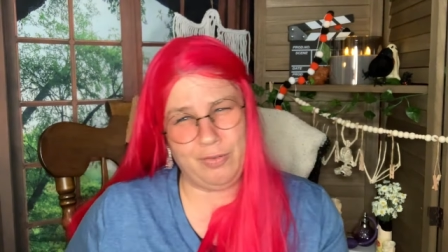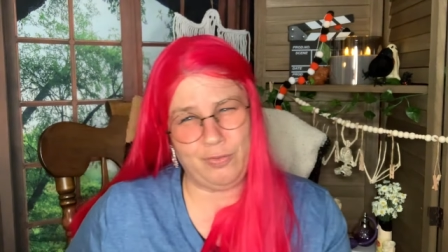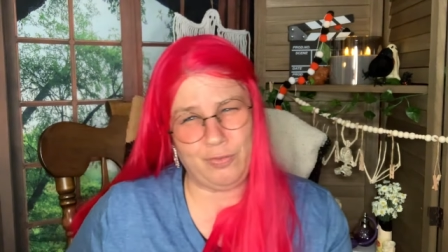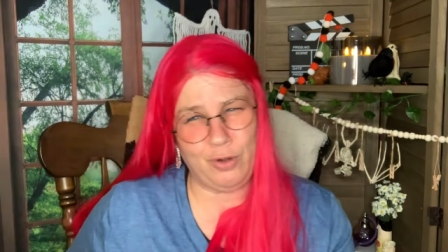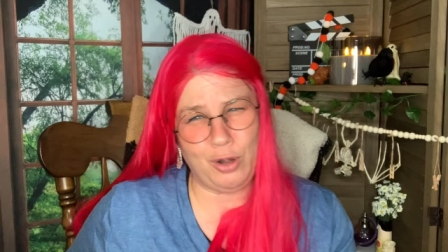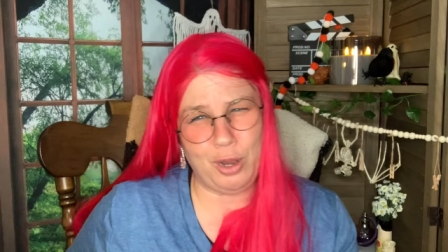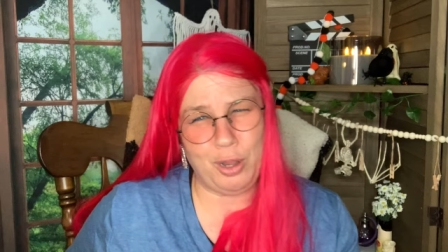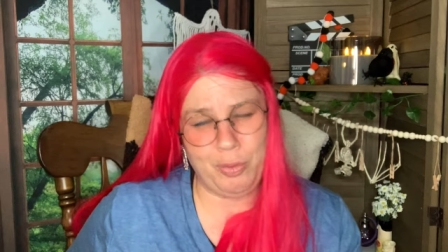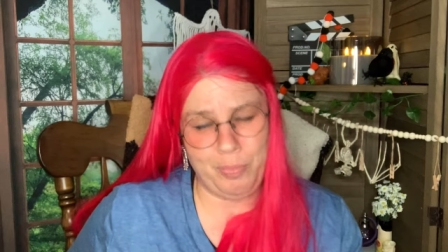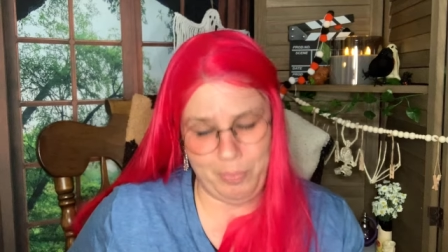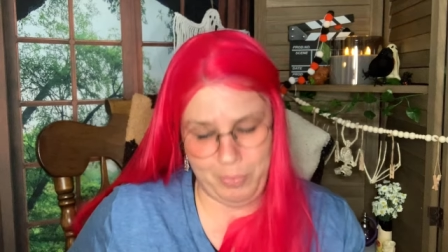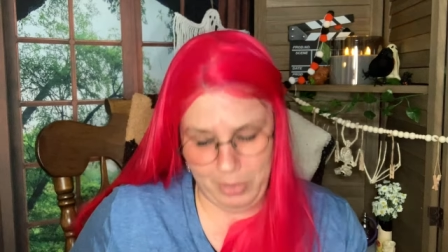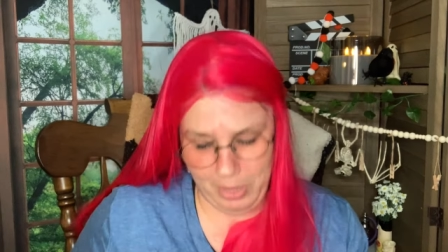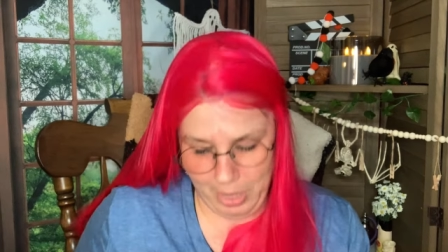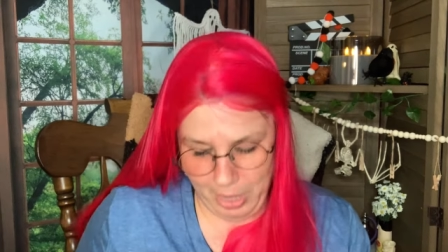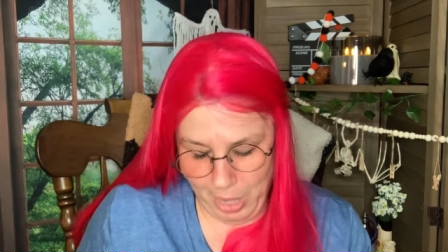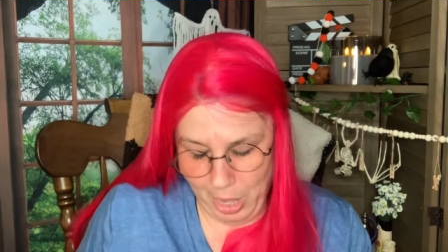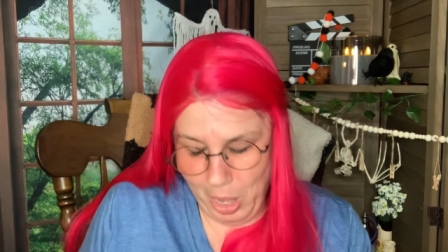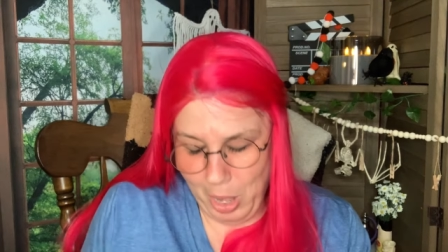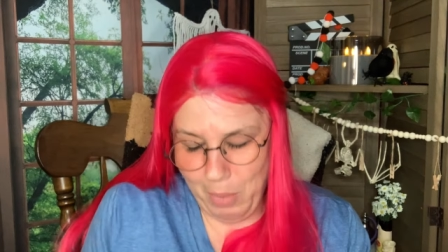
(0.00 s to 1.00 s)
it from,
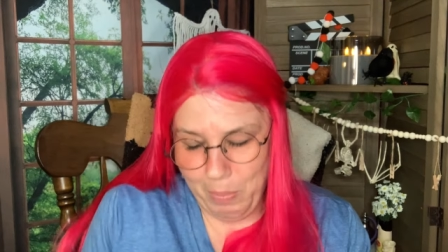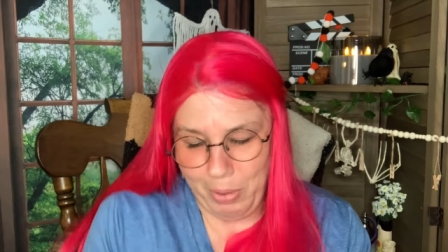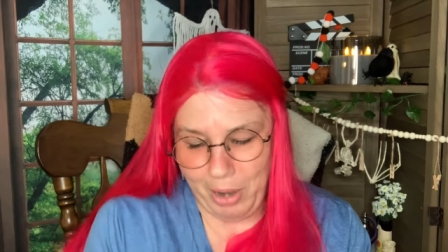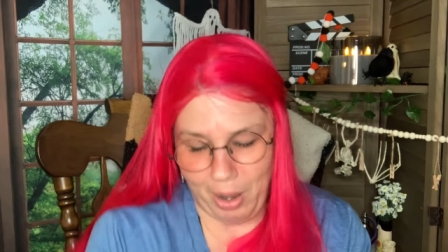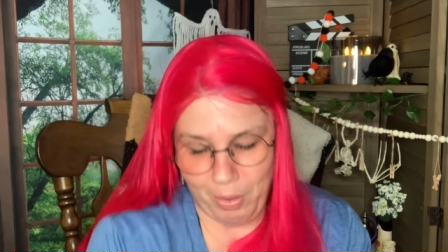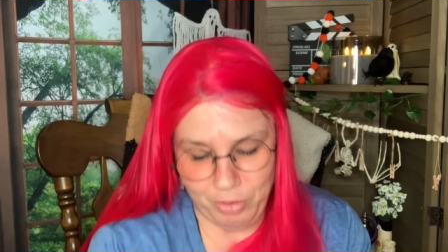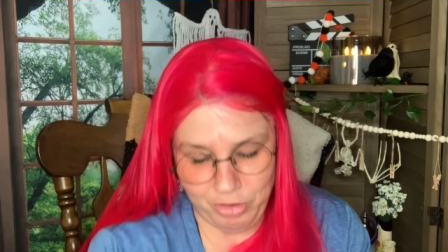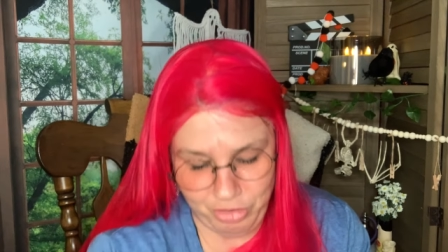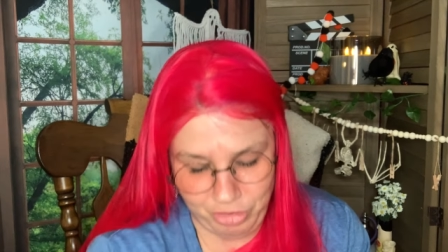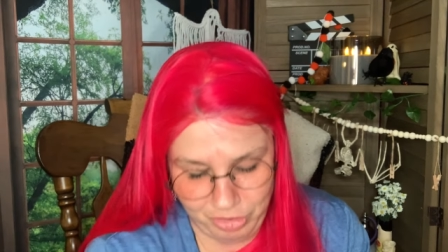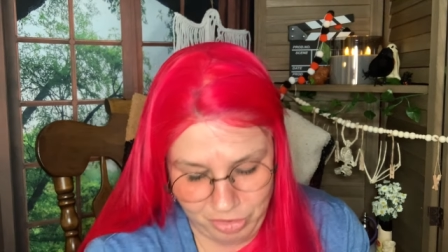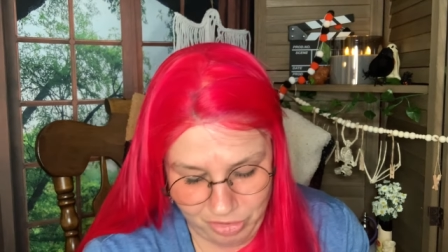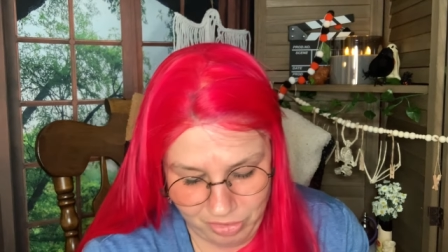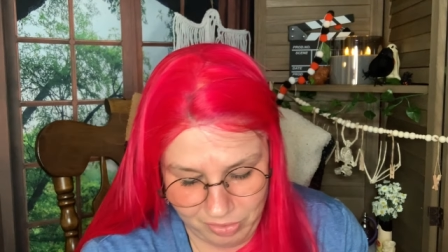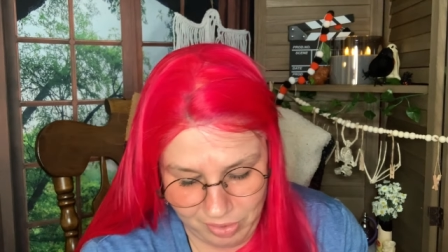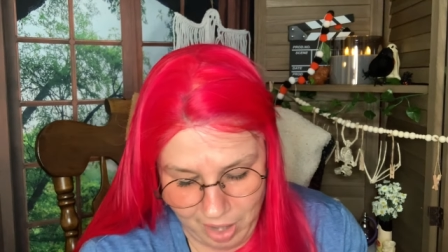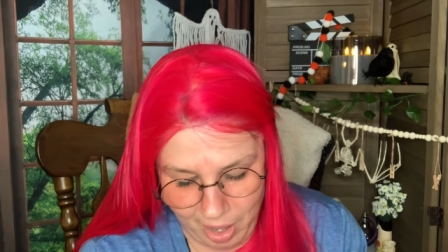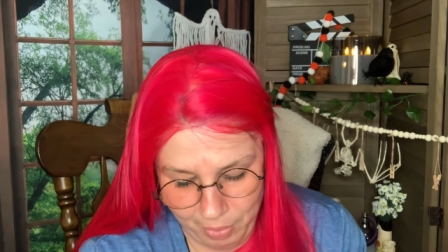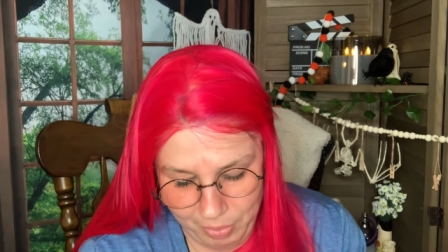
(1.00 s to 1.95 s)
but I was